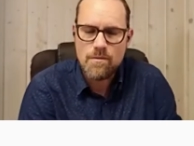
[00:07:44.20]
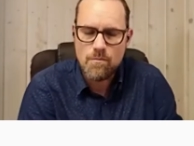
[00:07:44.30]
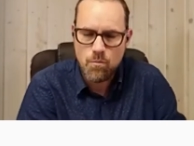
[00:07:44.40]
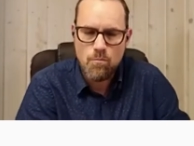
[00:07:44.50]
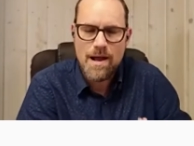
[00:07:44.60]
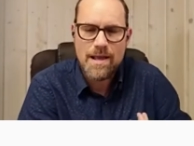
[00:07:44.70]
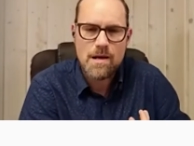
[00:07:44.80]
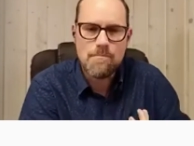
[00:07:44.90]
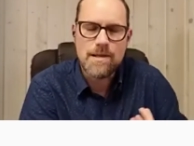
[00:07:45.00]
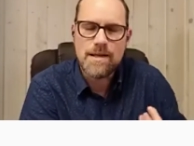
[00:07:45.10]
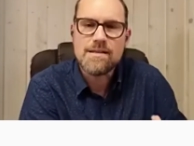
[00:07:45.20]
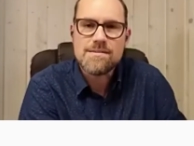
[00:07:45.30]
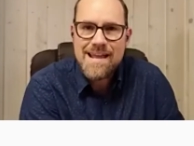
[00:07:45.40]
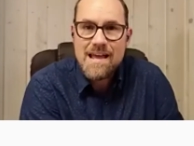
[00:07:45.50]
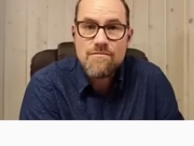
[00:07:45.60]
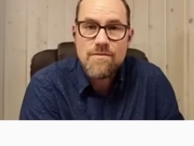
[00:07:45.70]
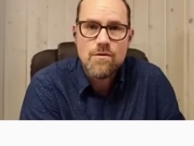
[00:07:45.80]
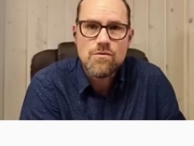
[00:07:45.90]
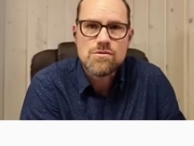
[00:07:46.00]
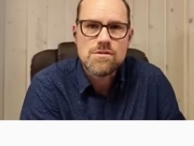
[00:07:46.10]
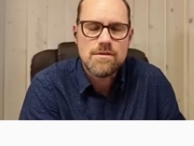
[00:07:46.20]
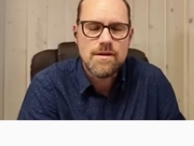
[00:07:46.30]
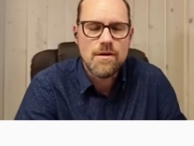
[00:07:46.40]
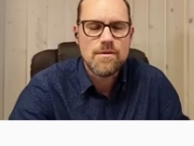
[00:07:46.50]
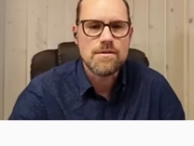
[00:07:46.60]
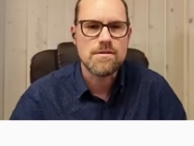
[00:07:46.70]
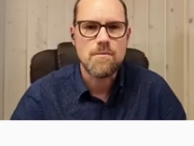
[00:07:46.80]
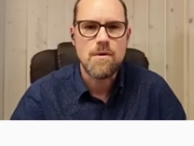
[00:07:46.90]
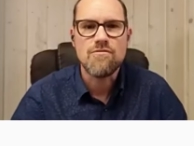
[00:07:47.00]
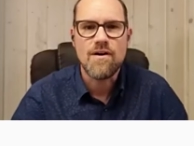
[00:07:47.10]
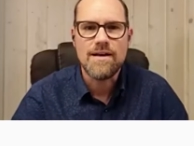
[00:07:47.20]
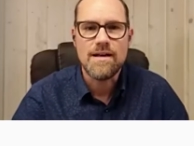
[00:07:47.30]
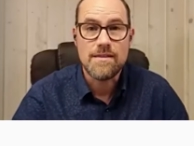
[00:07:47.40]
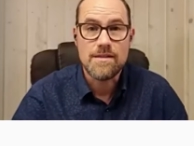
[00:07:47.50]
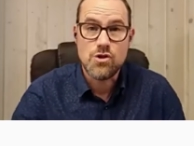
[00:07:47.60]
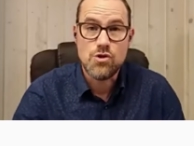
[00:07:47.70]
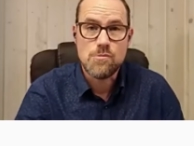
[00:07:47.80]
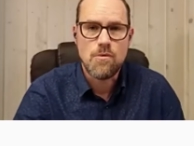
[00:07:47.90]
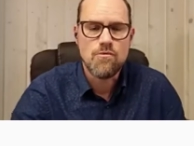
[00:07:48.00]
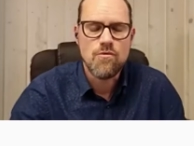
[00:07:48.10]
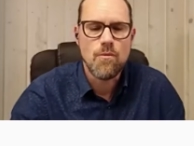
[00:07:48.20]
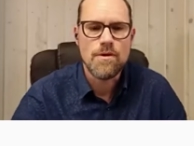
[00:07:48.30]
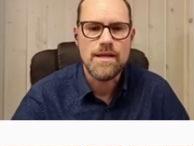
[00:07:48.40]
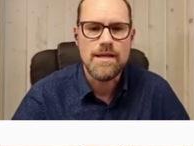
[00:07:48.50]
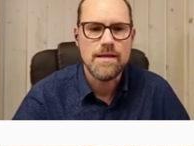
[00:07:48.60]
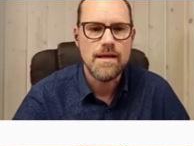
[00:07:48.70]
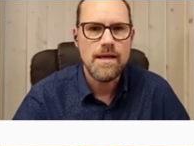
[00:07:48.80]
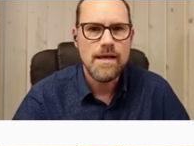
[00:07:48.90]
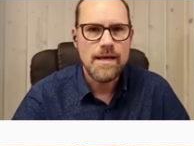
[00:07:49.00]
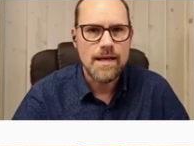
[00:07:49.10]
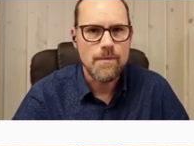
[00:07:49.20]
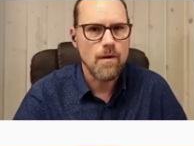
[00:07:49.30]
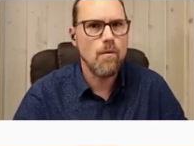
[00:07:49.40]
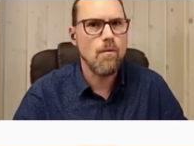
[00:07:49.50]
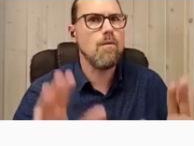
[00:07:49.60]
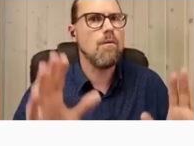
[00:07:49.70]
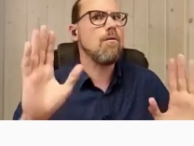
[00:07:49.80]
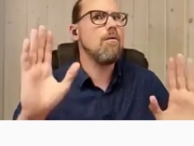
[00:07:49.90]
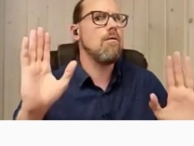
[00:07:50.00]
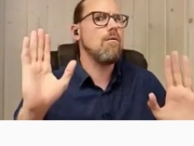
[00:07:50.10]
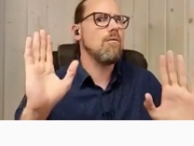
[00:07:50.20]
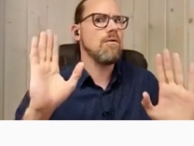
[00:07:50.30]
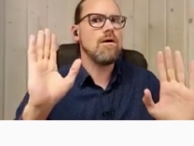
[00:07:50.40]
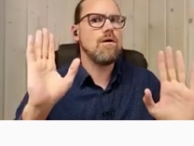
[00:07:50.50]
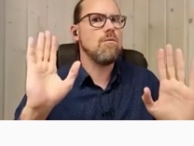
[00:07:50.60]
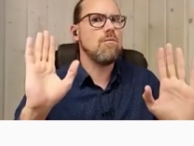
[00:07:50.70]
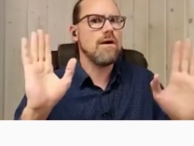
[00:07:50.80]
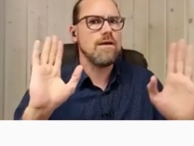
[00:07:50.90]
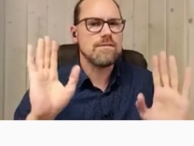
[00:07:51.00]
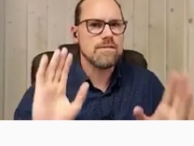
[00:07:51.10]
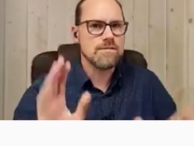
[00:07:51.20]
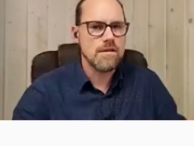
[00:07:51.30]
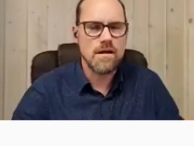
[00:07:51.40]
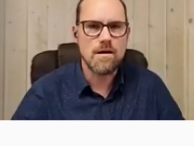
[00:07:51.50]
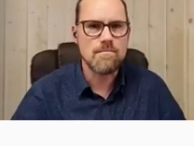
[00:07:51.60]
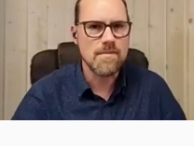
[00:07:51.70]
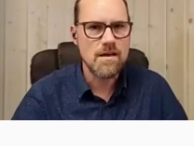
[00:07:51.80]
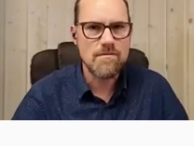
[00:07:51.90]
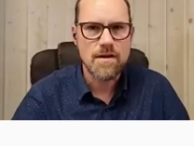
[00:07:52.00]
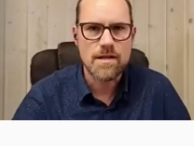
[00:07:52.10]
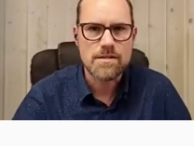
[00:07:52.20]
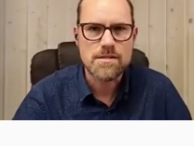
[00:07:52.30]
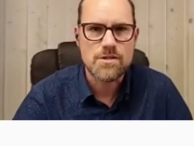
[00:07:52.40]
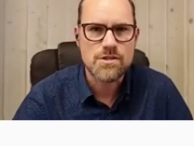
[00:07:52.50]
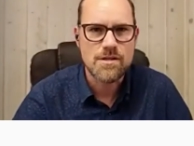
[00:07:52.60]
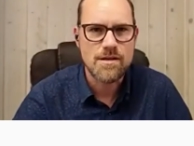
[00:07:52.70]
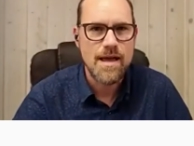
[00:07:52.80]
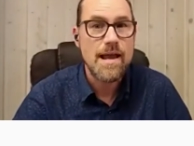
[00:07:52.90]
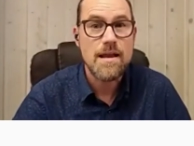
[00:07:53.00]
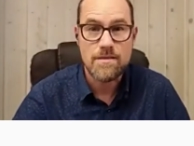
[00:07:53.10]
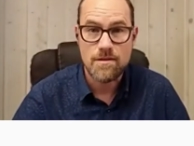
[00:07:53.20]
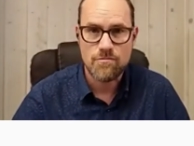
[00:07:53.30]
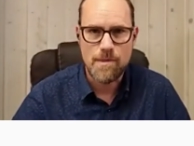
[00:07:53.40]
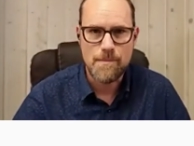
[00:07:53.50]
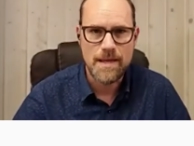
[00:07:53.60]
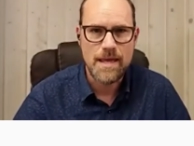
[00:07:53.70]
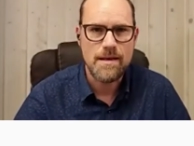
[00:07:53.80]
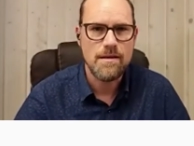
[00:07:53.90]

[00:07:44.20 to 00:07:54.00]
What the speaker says: My company doesn't have those. That you won't find anything suitable for what you need." And he went, "Oh, no way!" He says, "No, I'm never going to touch anything from them again.